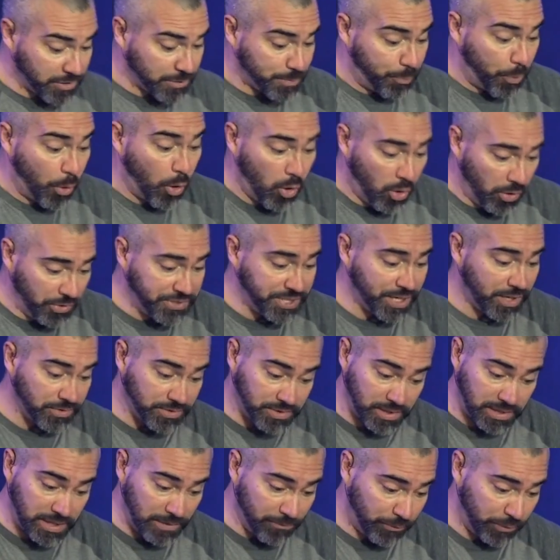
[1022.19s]
Paul tells
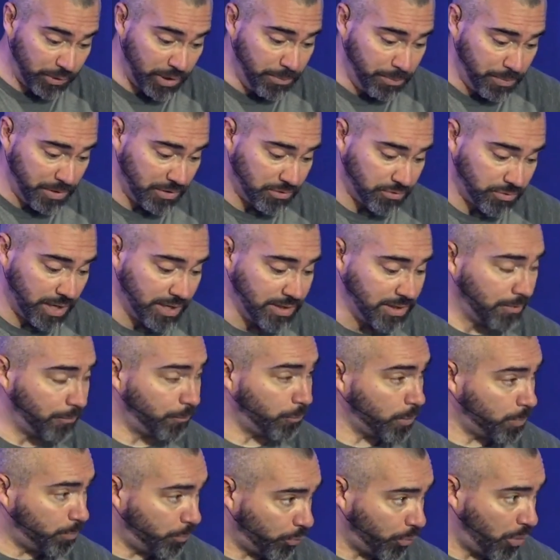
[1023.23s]
us in Philippians, right, that if
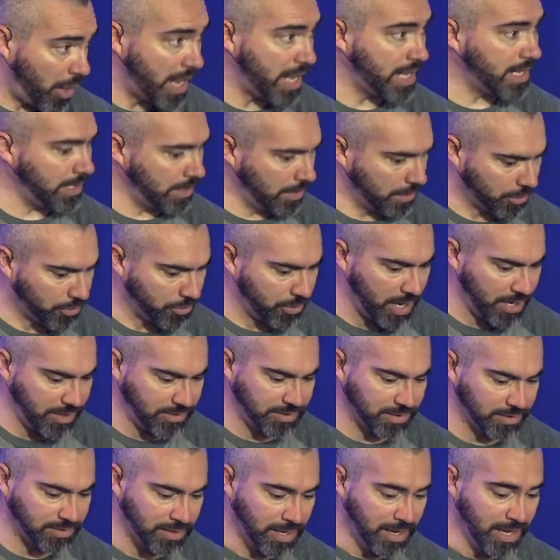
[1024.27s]
we pray in a
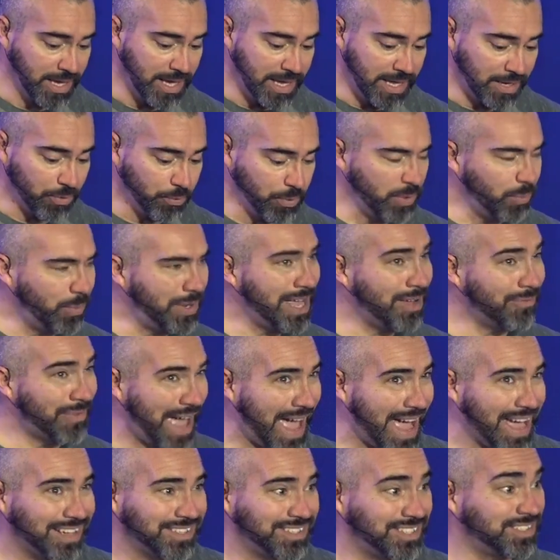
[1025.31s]
crisis, we, we have
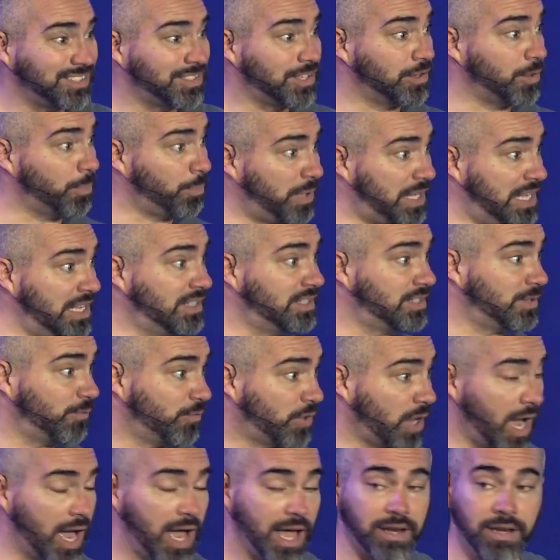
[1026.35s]
access to the peace of
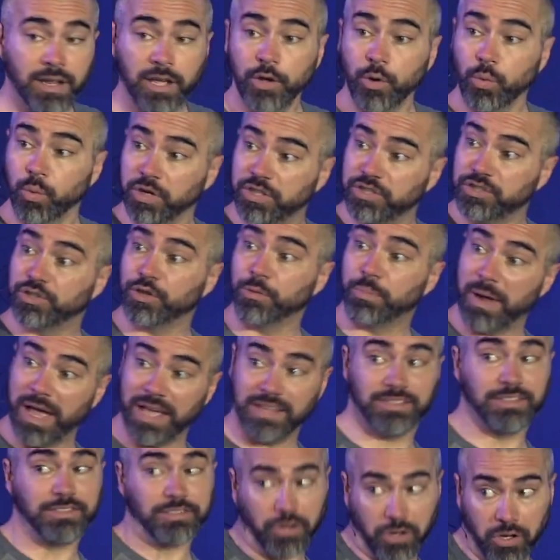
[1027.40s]
God, which
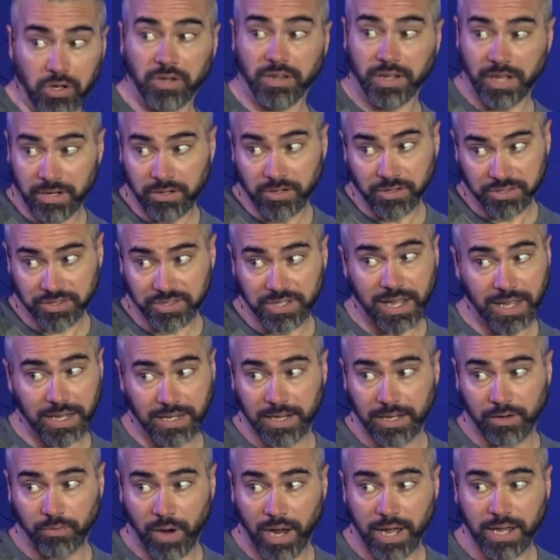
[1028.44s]
surpasses all
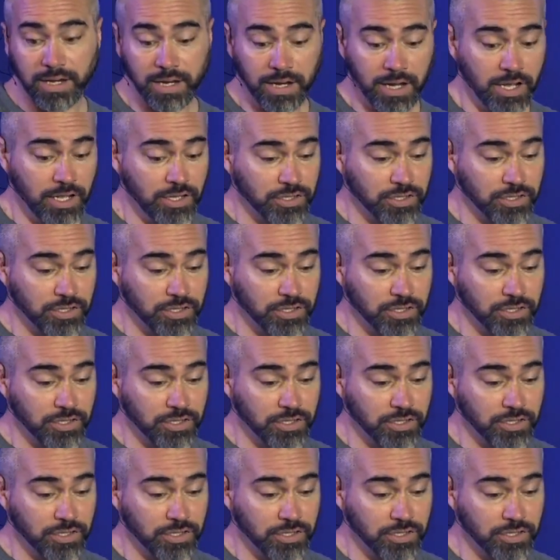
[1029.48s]
understanding, right?